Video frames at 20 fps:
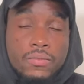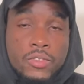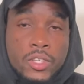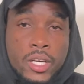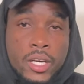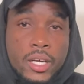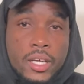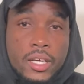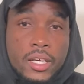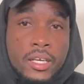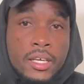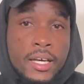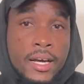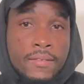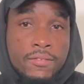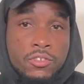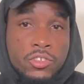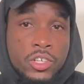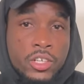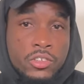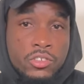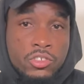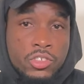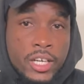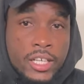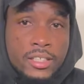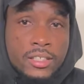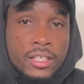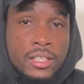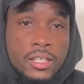yeah he have changed
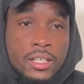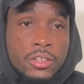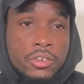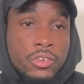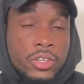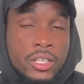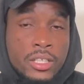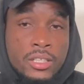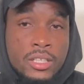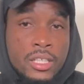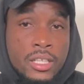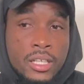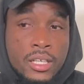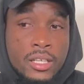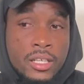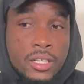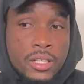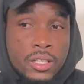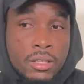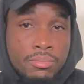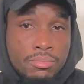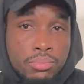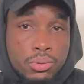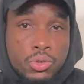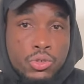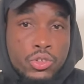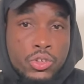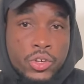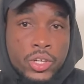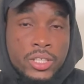drastically Is the, the, the,
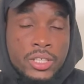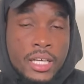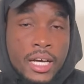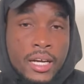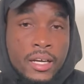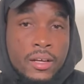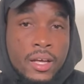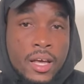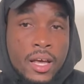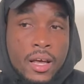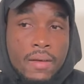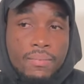progress and,